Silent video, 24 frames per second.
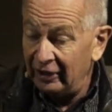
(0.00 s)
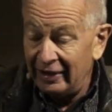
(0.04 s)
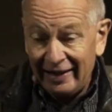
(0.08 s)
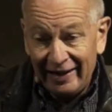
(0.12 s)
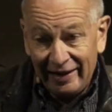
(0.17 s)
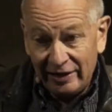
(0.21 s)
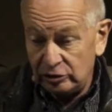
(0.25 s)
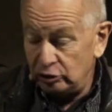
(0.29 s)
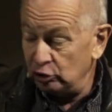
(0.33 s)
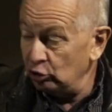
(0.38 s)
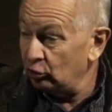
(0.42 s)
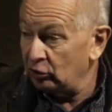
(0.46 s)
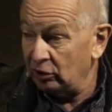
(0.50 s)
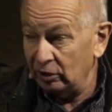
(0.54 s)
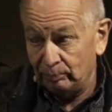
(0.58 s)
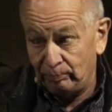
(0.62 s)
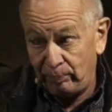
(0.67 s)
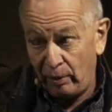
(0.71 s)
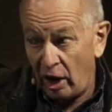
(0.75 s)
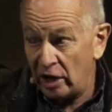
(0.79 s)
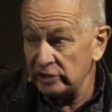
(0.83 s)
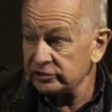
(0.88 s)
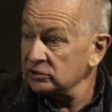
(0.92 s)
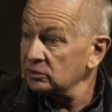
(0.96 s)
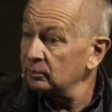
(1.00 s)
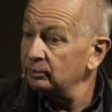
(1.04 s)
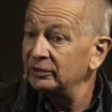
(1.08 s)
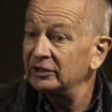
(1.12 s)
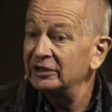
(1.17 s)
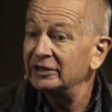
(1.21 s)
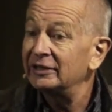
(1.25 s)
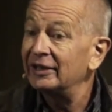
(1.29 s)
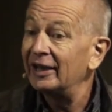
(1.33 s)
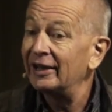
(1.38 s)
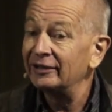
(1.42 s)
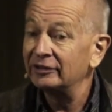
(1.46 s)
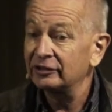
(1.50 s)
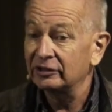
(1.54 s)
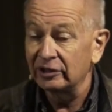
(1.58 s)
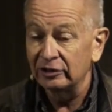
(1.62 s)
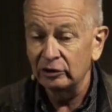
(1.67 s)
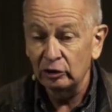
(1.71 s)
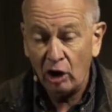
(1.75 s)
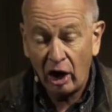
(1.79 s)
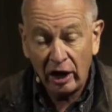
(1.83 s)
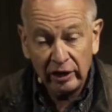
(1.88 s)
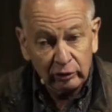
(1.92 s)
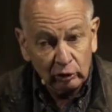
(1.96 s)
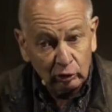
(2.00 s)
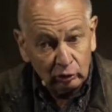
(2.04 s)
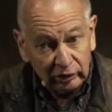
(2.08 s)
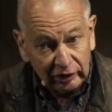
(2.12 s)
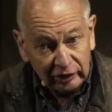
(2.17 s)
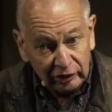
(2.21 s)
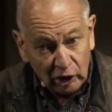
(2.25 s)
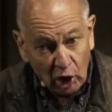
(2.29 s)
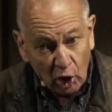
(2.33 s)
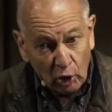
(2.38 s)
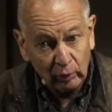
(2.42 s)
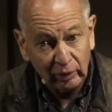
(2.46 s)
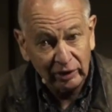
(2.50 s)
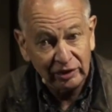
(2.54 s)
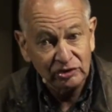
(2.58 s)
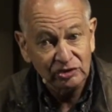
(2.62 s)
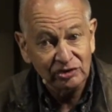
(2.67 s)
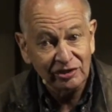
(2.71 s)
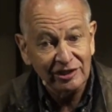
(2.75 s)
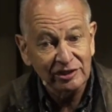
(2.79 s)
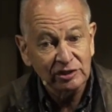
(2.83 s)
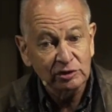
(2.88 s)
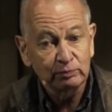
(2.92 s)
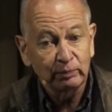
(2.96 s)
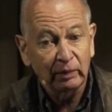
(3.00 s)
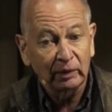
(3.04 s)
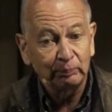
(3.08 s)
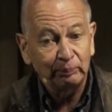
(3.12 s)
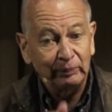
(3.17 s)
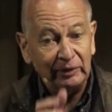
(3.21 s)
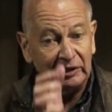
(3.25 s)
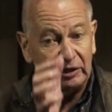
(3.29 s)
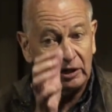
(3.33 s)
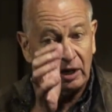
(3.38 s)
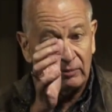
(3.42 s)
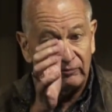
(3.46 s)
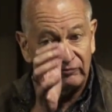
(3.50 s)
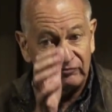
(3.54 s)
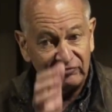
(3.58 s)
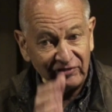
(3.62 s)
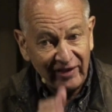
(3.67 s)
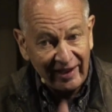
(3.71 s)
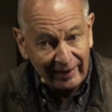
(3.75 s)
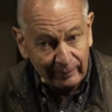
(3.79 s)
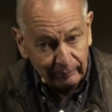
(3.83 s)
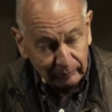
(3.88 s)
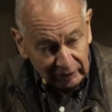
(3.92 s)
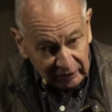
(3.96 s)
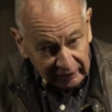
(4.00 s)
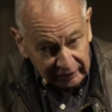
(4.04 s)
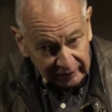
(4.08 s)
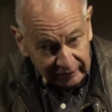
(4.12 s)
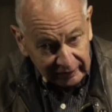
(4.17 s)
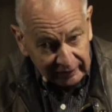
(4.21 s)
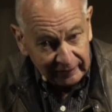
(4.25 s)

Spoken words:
as you can possibly get can not only coexist but become family.